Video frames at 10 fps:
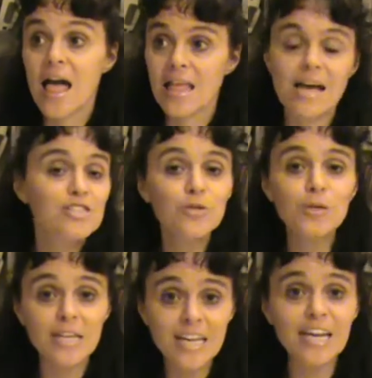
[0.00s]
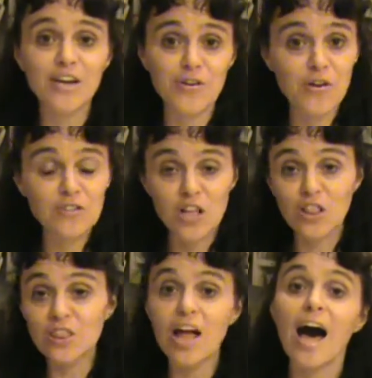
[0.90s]
as you can hear, there's a
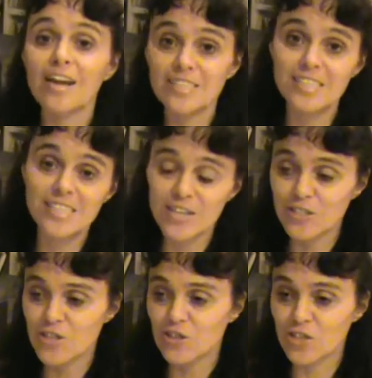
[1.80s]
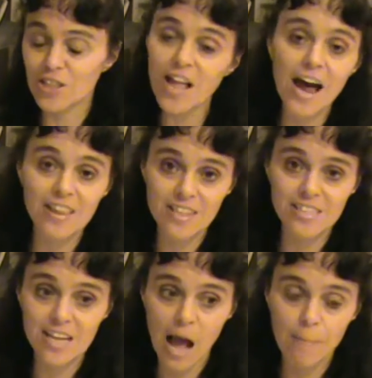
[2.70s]
lot of details and there's a lot of
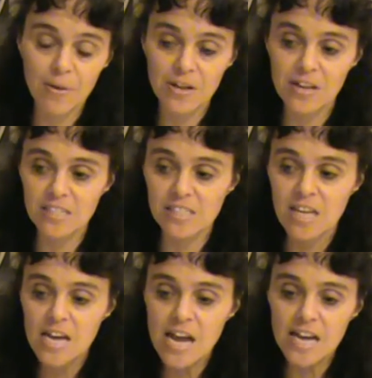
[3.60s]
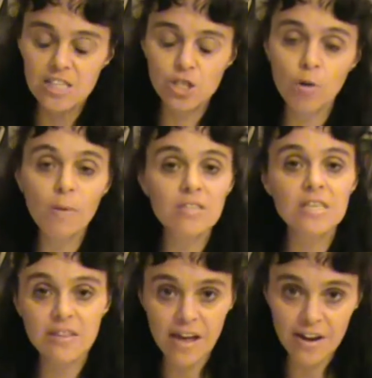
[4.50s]
things that happen, and it's it's so
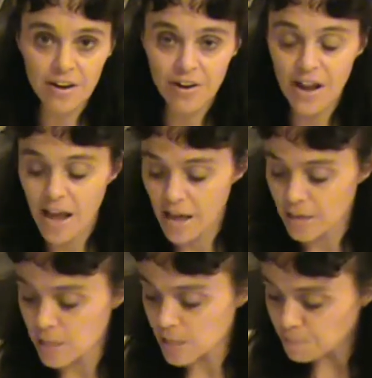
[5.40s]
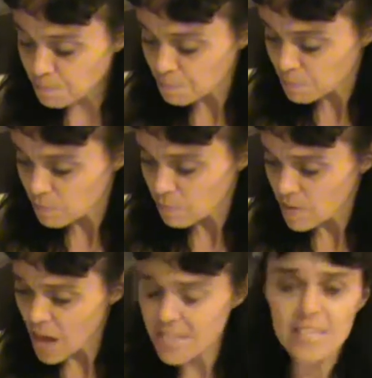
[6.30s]
multi-layered and
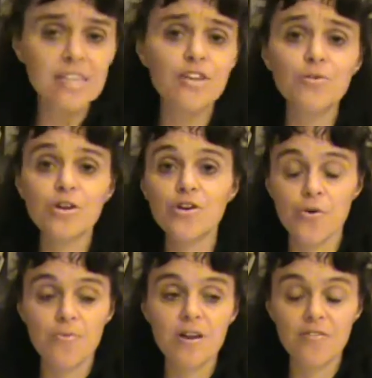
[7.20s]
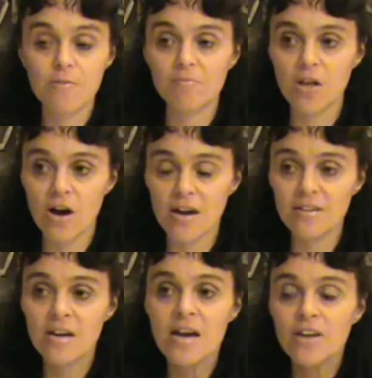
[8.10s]
as I said, you can go read on the
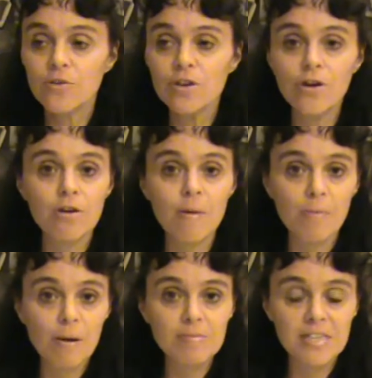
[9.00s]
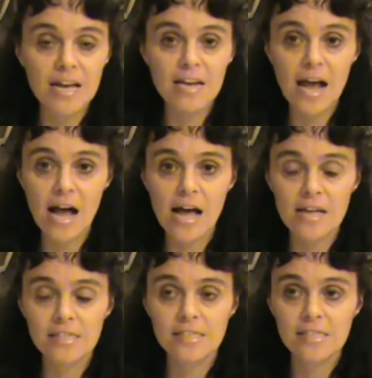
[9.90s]
blog. You can go to my website
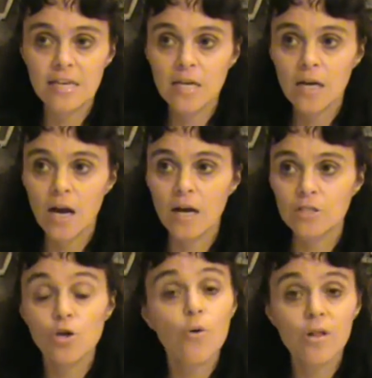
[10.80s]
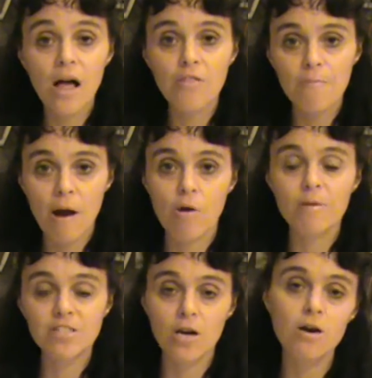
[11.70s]
at uh,
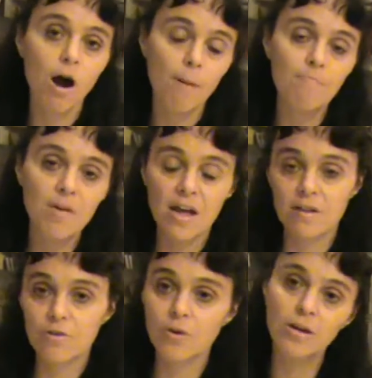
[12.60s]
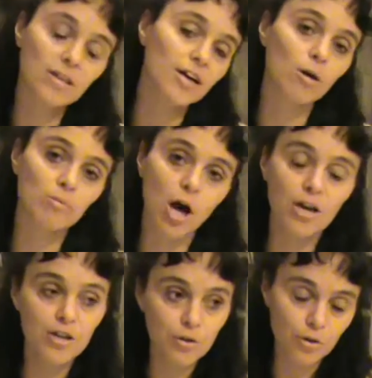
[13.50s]
totalhealthempowerment.com and you can click on
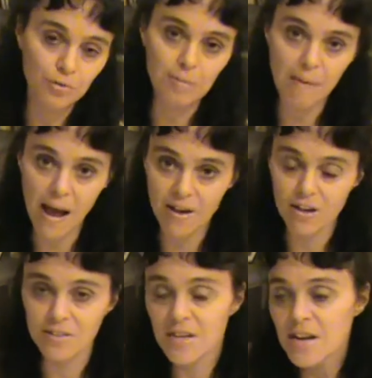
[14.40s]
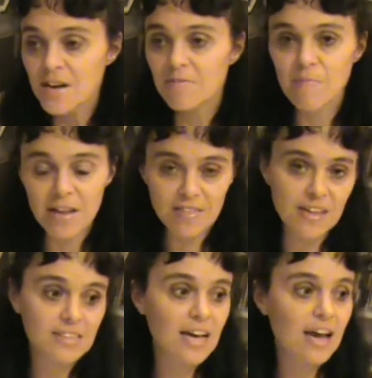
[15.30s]
blog and you can read back on many
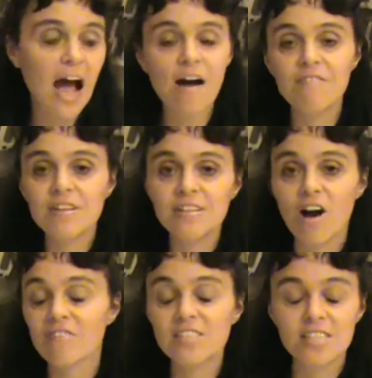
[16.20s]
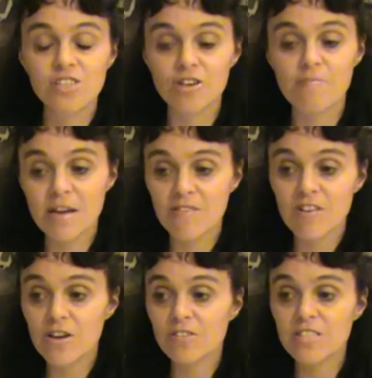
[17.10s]
things. I haven't obviously started making
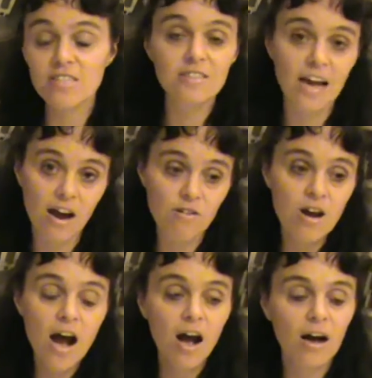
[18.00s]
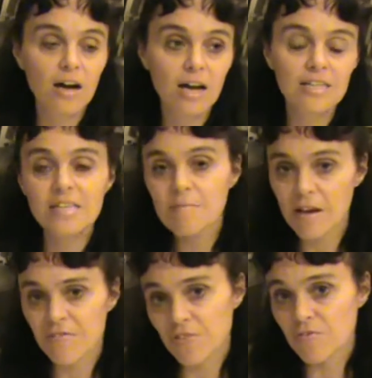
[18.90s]
videos until now. Uh, I did
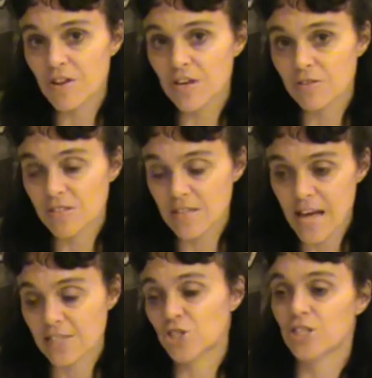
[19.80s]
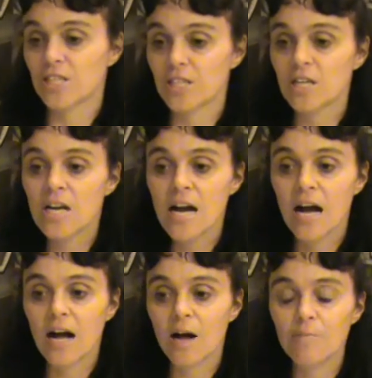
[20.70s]
make a few videos last year,
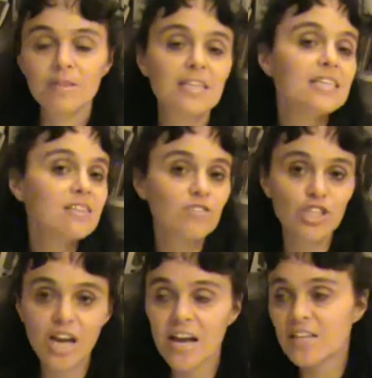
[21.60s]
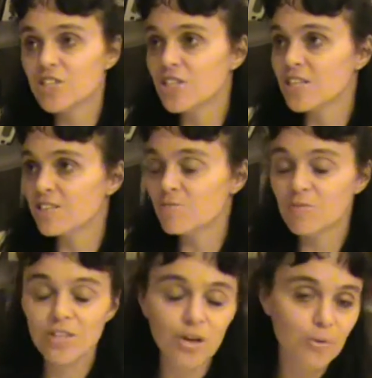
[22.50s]
um, but things have changed and,
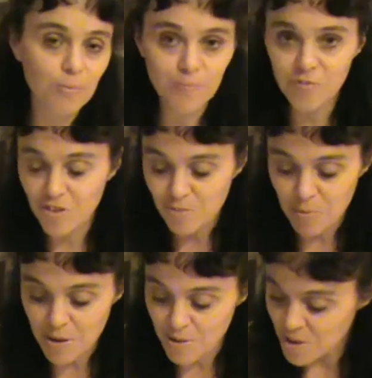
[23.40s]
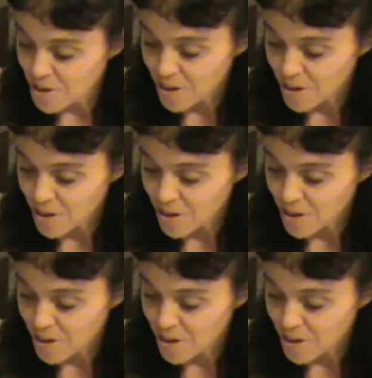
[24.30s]
you know, just been,